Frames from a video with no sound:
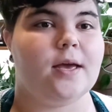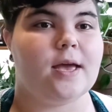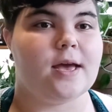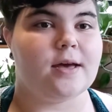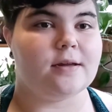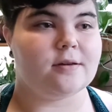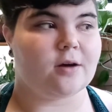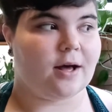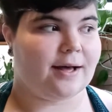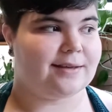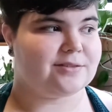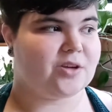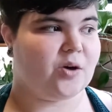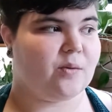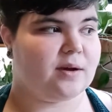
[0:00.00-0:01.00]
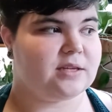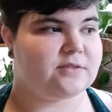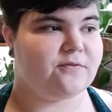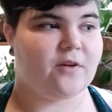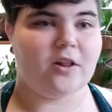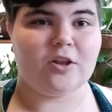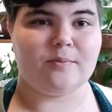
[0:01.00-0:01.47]
And as always,
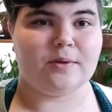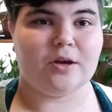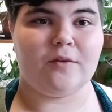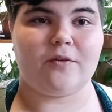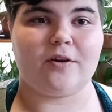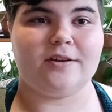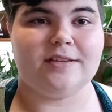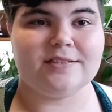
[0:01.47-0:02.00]
follow me over on